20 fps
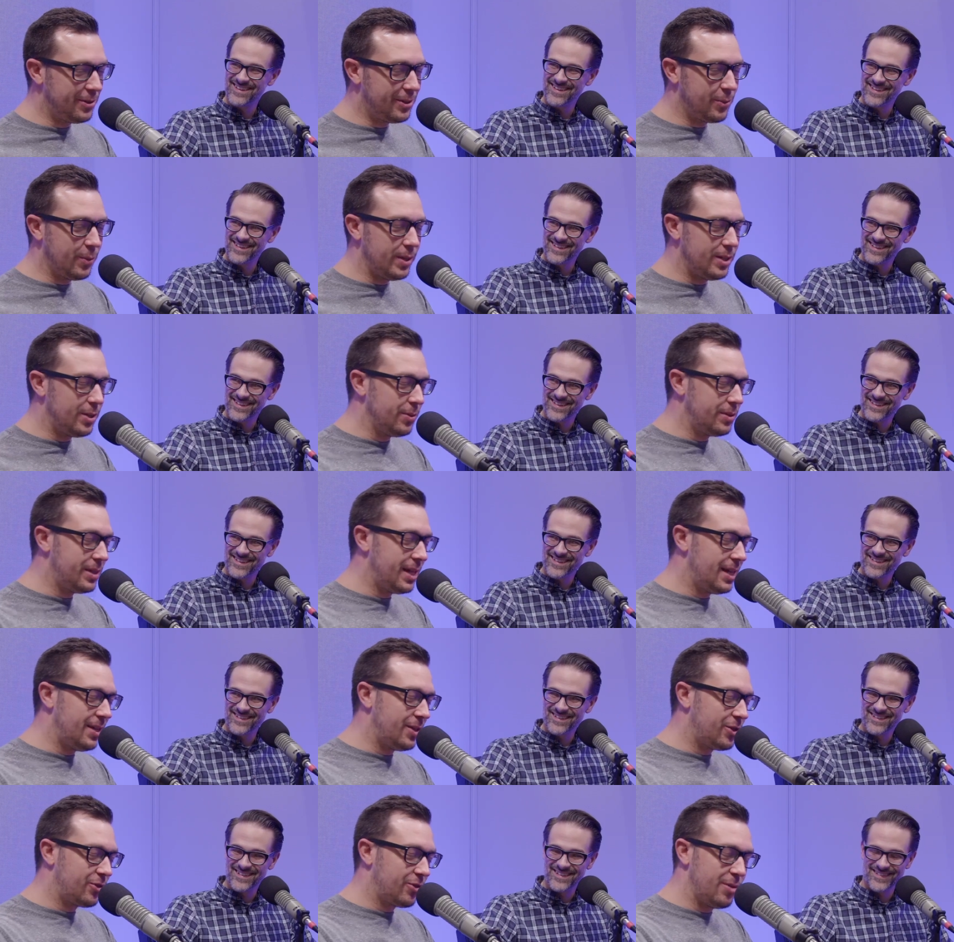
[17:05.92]
Speaker 1: we do
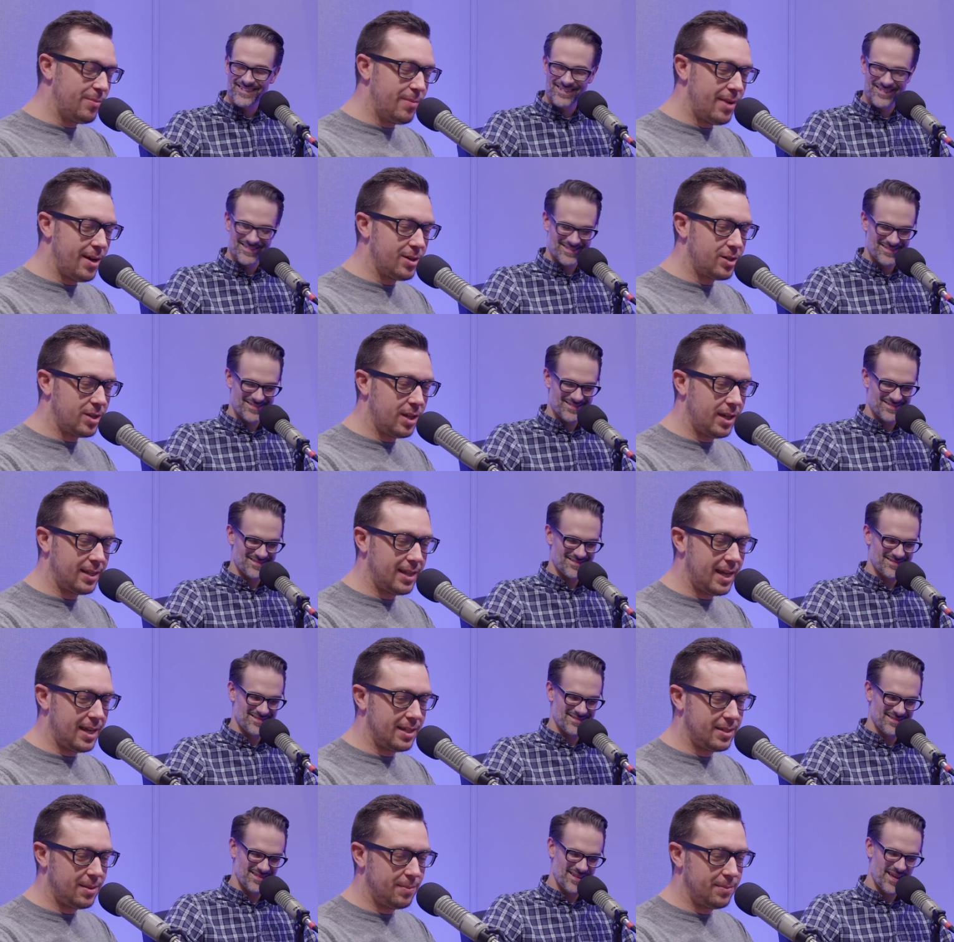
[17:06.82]
tend to treat marriage like
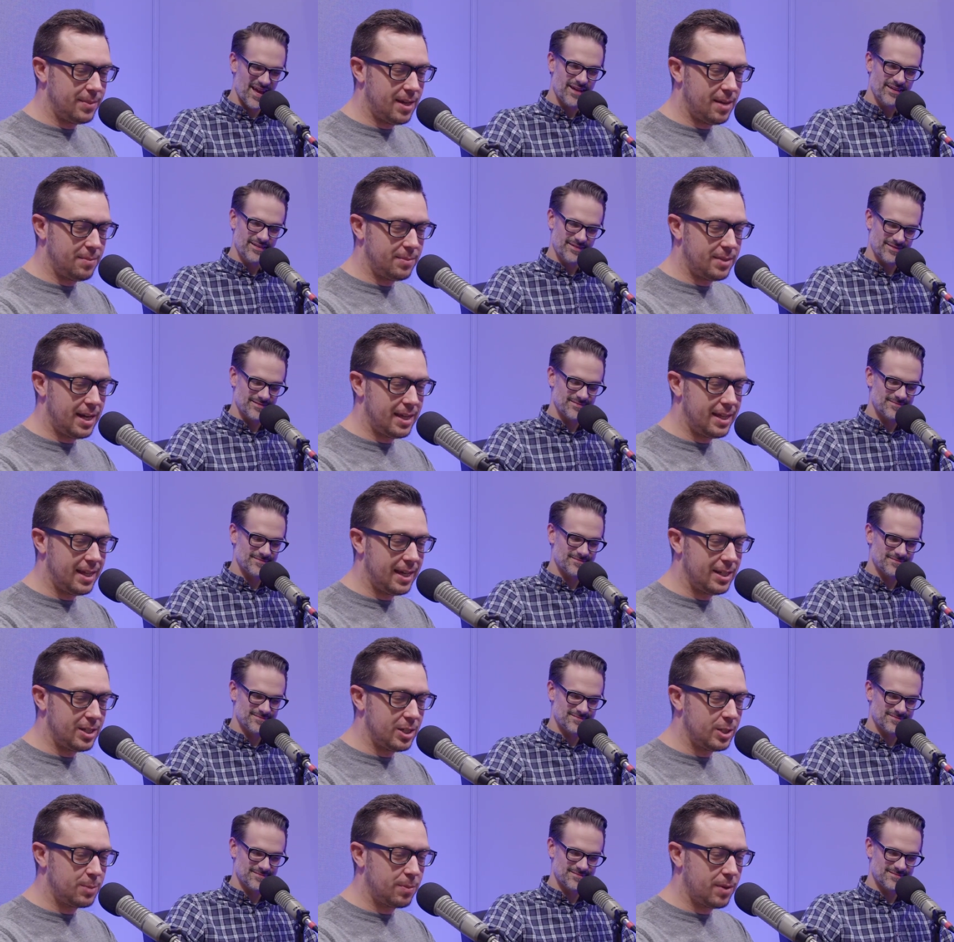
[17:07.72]
that sometimes, yeah. and I think
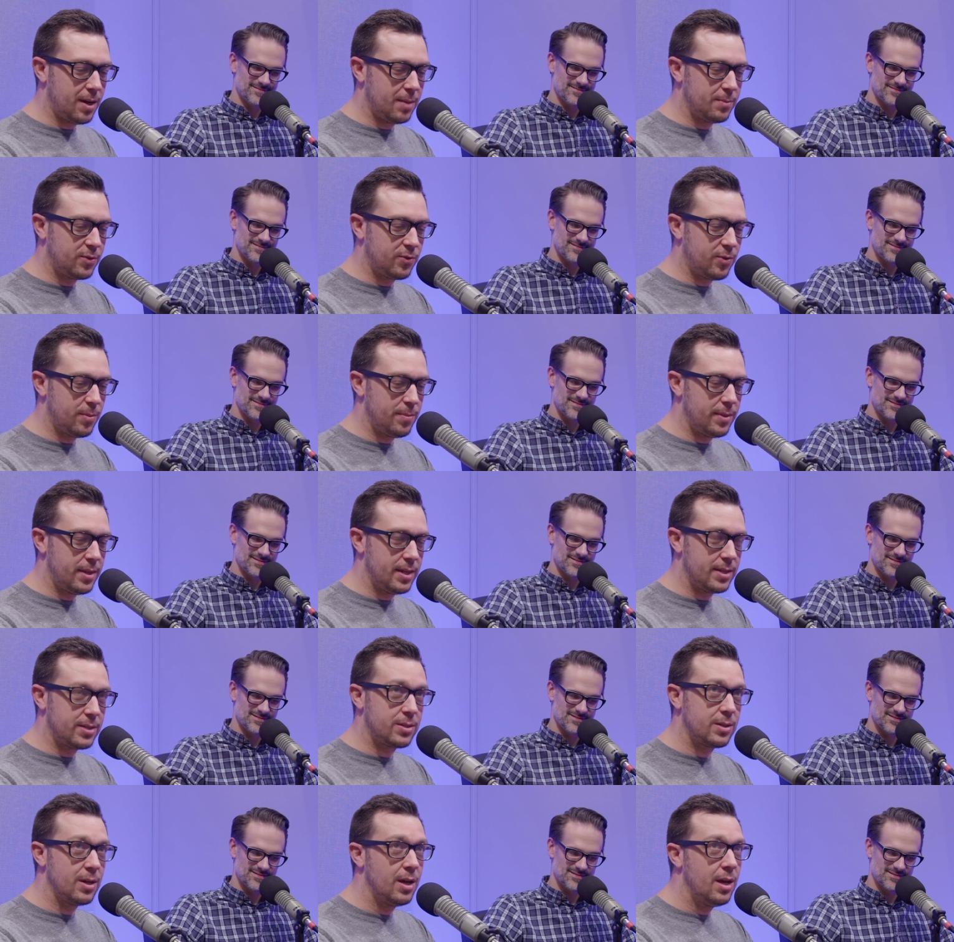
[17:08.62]
it just comes from
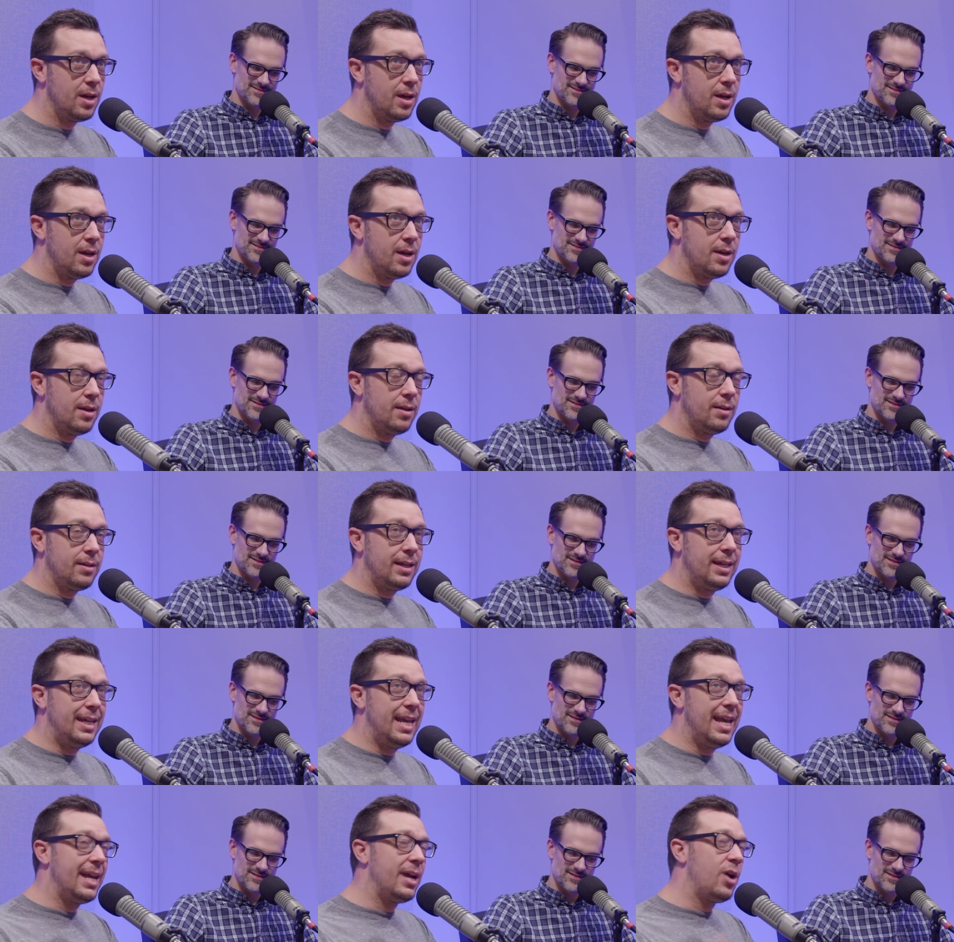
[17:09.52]
this
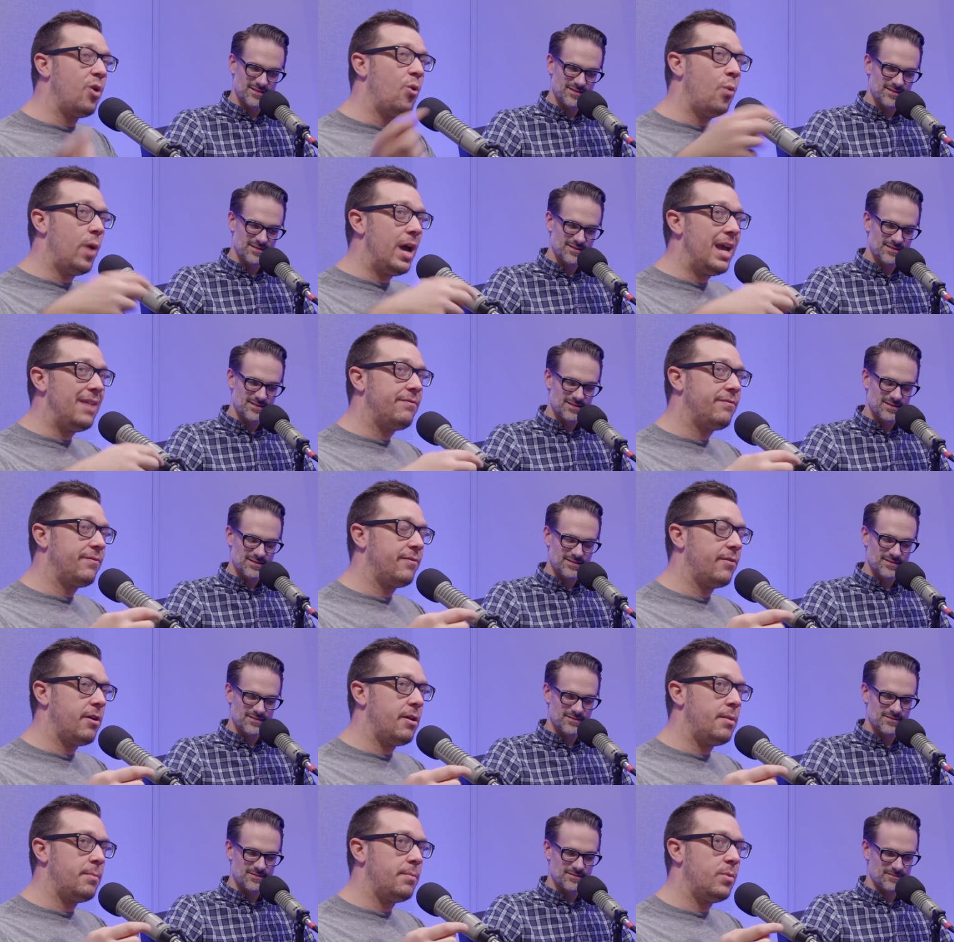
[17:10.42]
getting away
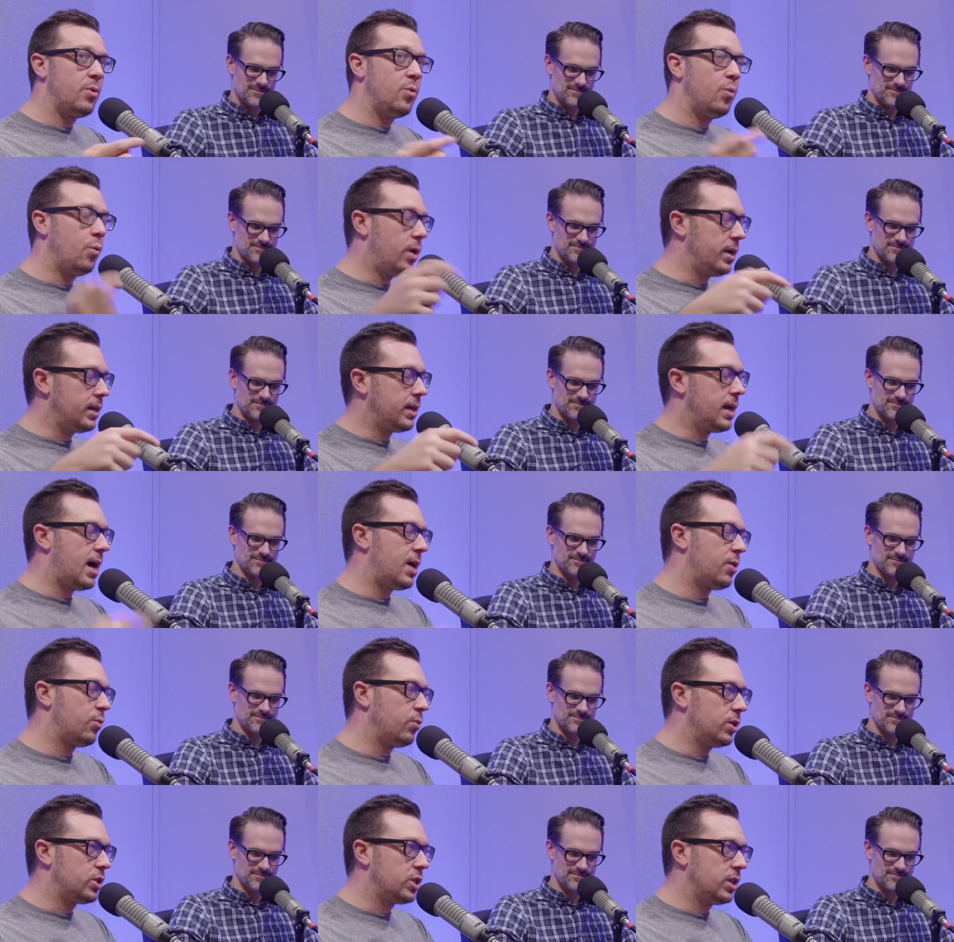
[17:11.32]
from what God
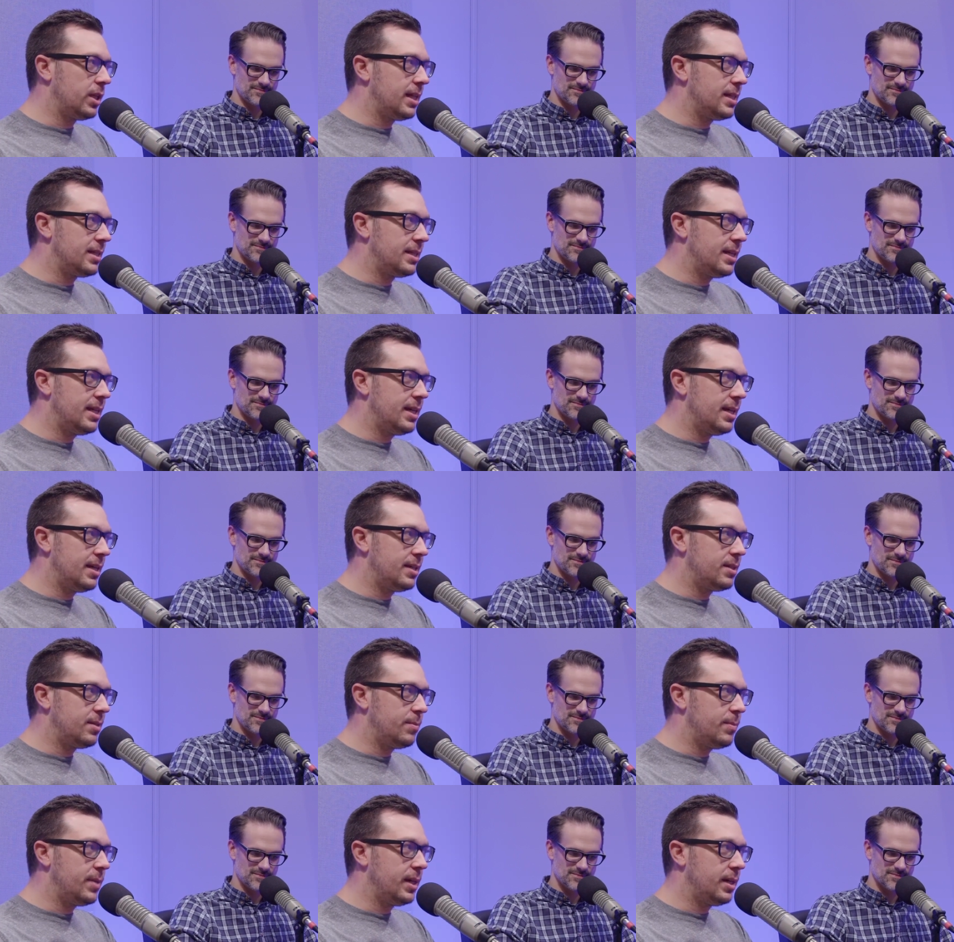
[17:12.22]
originally intended
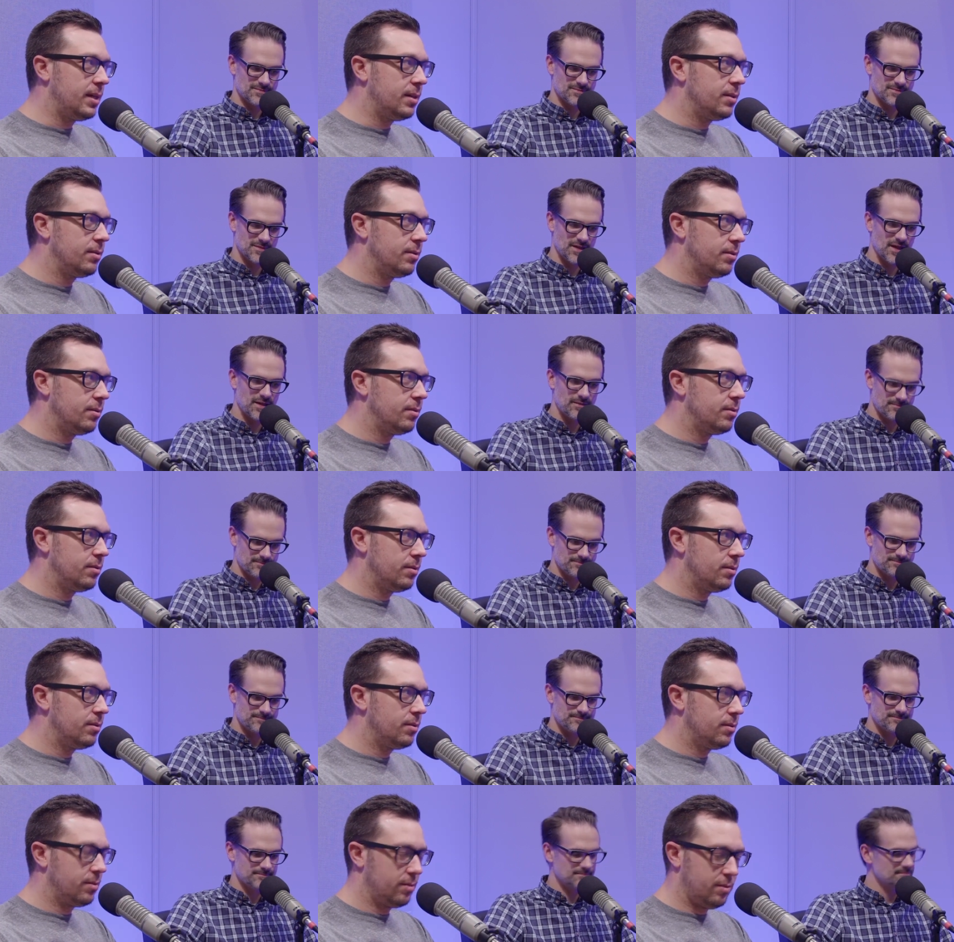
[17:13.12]
it to be. Yeah. And
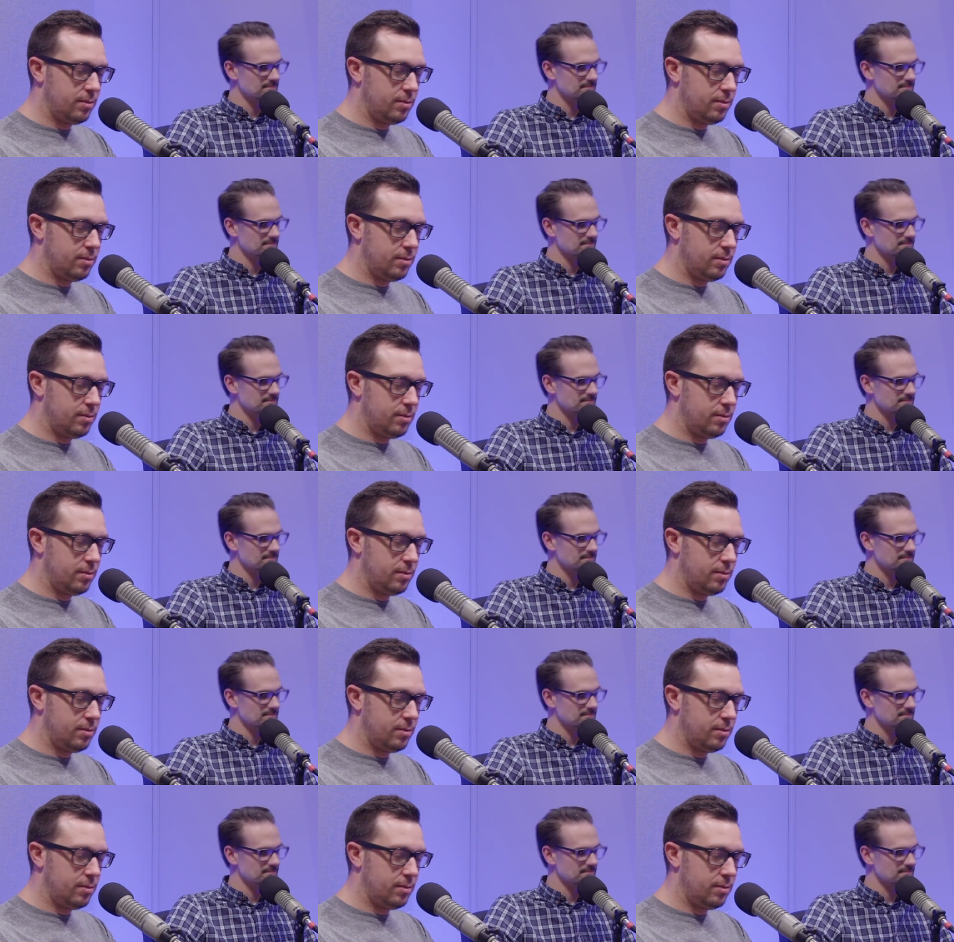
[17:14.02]
Adam's